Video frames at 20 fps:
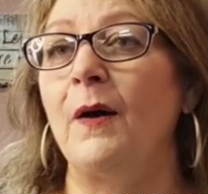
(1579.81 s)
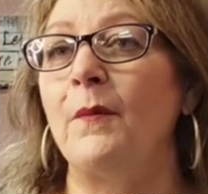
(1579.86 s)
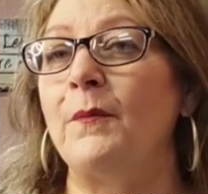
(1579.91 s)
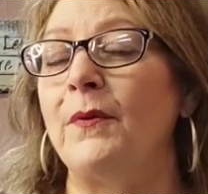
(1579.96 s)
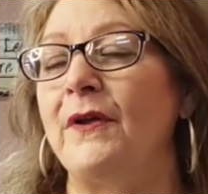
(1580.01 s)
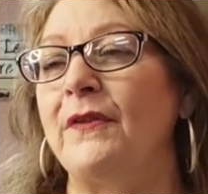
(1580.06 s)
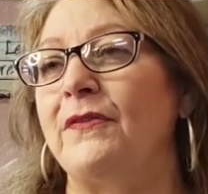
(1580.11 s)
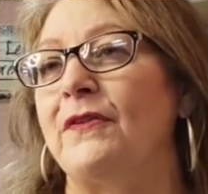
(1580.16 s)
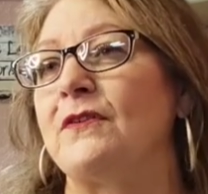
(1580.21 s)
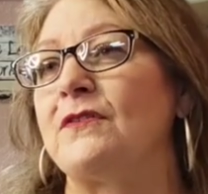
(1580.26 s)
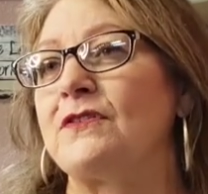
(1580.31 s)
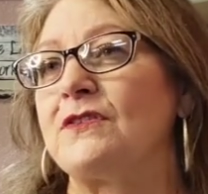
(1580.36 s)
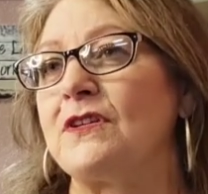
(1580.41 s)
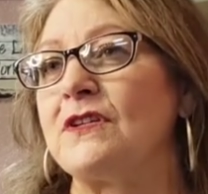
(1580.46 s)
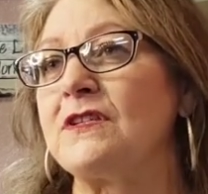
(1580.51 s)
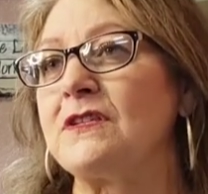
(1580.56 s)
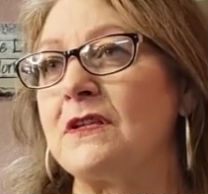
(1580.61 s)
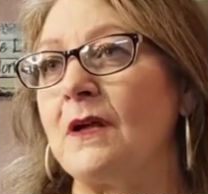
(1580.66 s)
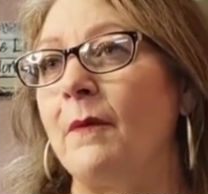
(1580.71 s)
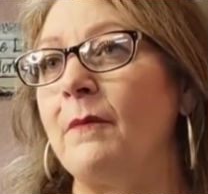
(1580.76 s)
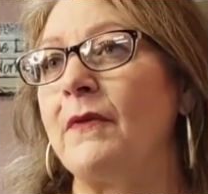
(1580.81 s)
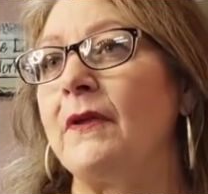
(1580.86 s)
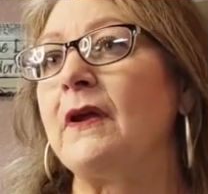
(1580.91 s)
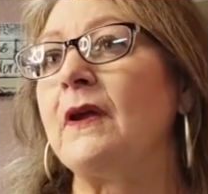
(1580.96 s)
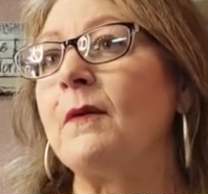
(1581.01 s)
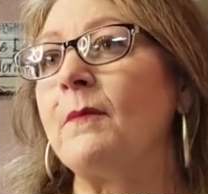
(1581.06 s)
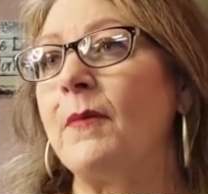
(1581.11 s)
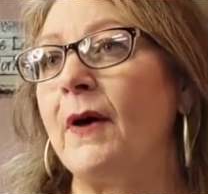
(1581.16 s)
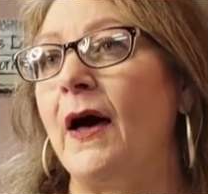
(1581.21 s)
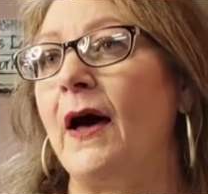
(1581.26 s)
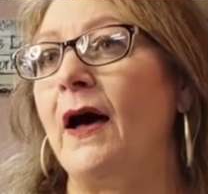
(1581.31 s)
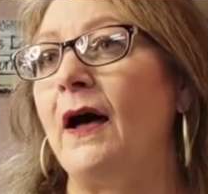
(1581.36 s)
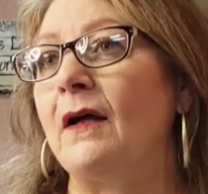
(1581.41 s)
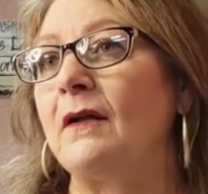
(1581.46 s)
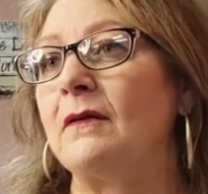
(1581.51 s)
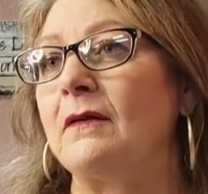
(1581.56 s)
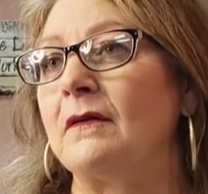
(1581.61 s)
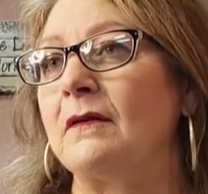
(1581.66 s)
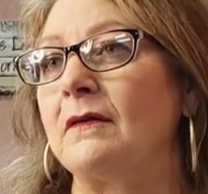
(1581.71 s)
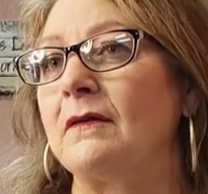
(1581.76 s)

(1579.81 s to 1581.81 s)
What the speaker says: But there's just something about